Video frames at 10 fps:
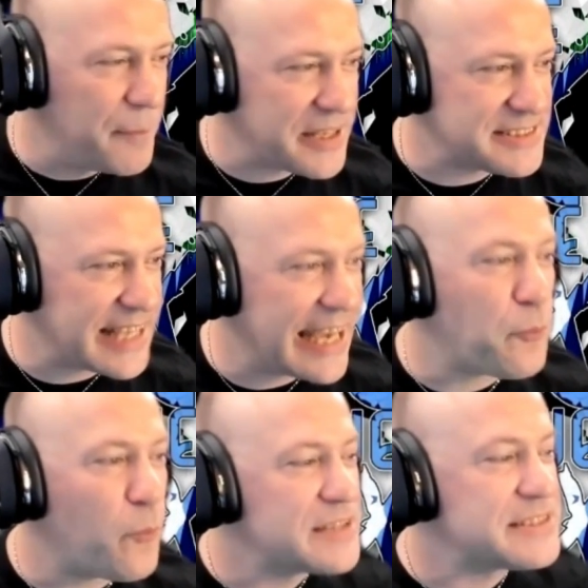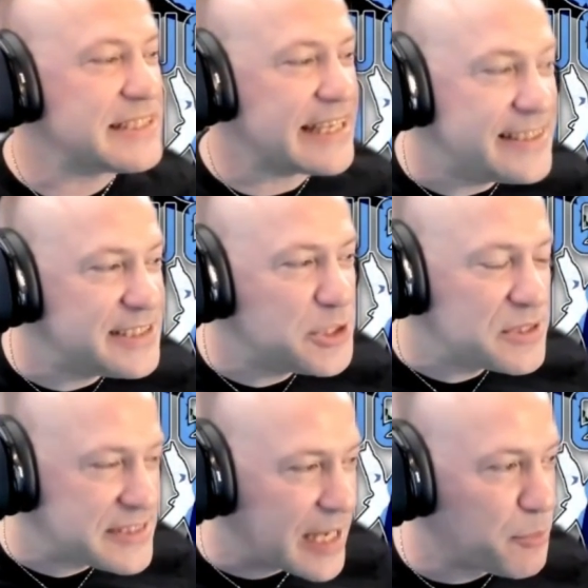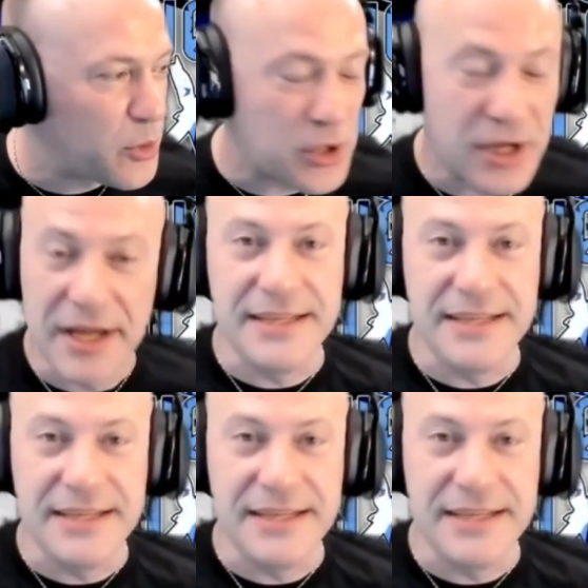because that wasn't easy to assemble.